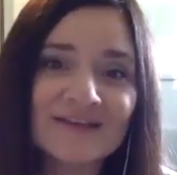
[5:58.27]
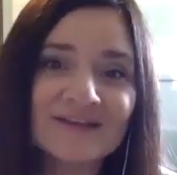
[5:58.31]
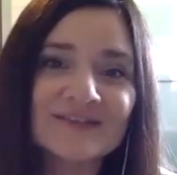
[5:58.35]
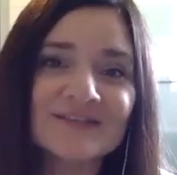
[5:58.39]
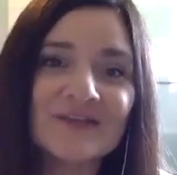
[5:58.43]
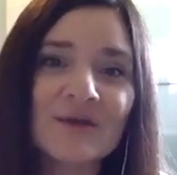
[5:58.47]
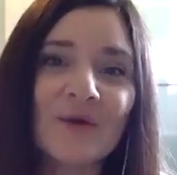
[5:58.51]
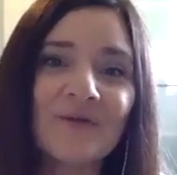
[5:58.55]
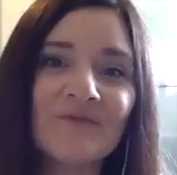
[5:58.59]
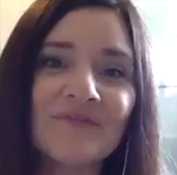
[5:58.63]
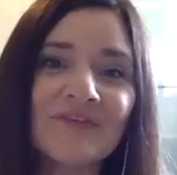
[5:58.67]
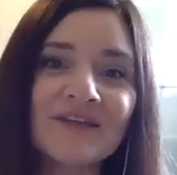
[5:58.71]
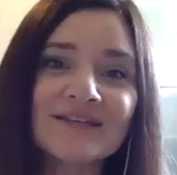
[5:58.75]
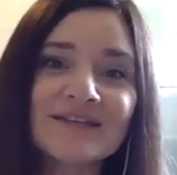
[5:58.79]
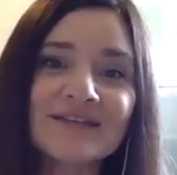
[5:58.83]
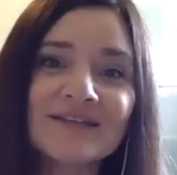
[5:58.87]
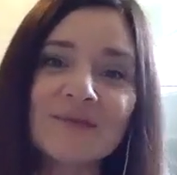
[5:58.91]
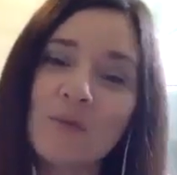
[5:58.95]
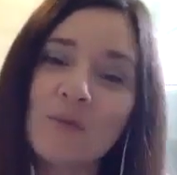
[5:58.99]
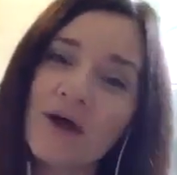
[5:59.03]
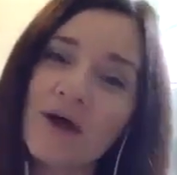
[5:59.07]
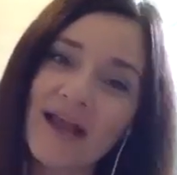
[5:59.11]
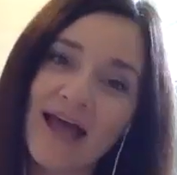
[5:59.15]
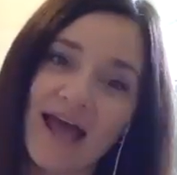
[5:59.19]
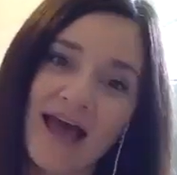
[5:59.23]
So if they did
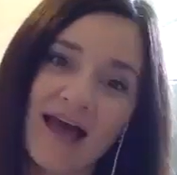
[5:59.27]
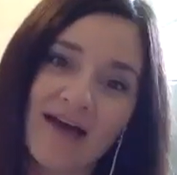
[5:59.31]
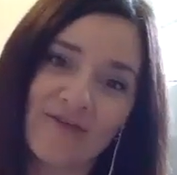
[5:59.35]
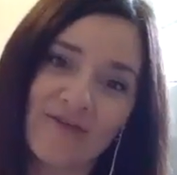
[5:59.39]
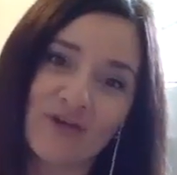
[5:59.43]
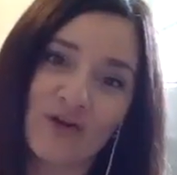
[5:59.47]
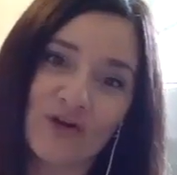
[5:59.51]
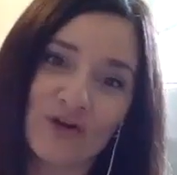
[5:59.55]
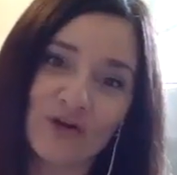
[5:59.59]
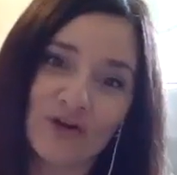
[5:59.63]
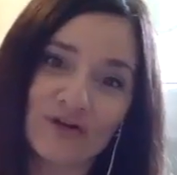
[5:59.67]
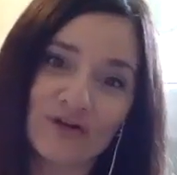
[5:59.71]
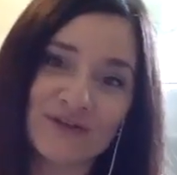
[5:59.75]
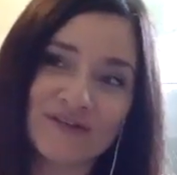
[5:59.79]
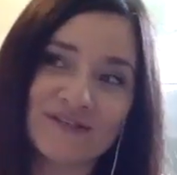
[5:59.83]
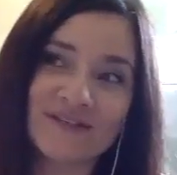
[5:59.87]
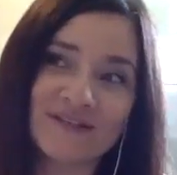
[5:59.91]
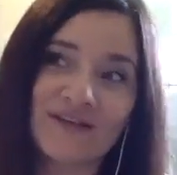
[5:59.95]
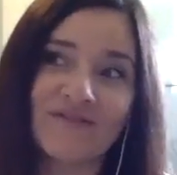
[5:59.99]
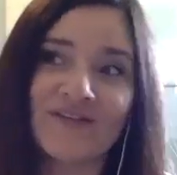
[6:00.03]
want to have a nurse,